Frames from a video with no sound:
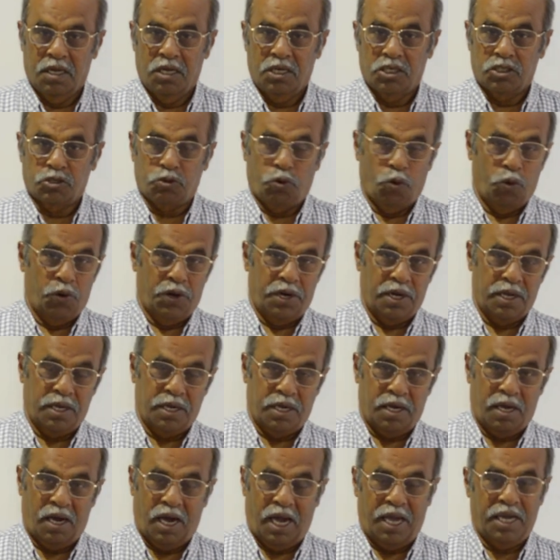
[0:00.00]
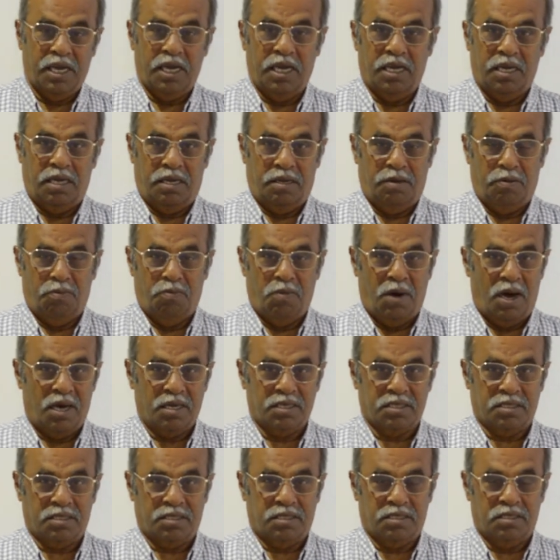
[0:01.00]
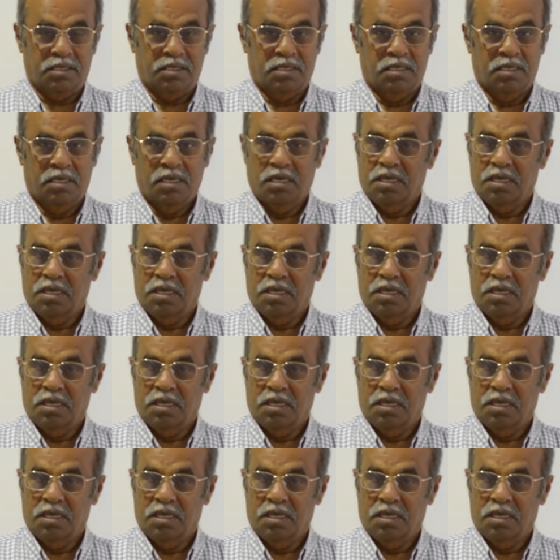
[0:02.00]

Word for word: scoring high marks,